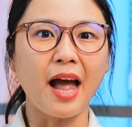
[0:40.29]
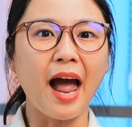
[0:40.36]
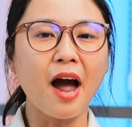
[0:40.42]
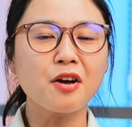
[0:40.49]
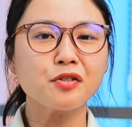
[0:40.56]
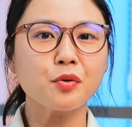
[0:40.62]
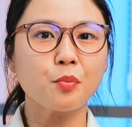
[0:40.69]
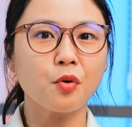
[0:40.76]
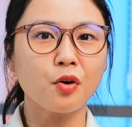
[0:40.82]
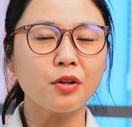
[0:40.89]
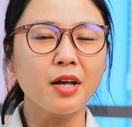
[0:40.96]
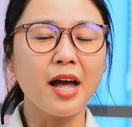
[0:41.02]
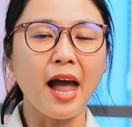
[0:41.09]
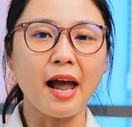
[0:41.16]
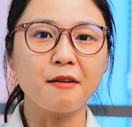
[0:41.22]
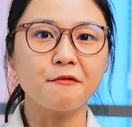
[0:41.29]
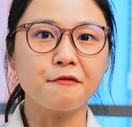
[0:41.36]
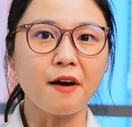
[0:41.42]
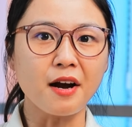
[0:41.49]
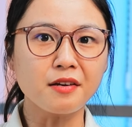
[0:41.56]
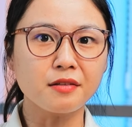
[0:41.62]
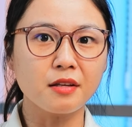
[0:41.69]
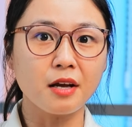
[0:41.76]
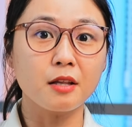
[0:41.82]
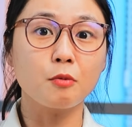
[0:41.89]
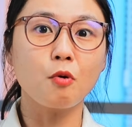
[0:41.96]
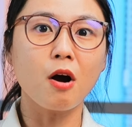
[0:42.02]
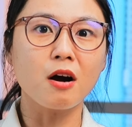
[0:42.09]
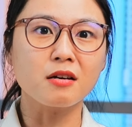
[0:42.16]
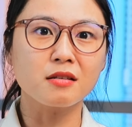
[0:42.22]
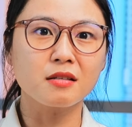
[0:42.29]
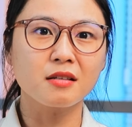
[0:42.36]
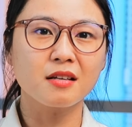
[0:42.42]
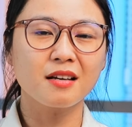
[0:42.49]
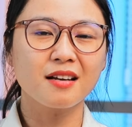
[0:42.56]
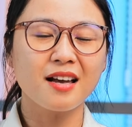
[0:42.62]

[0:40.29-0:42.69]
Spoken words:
how smooth and fast it works.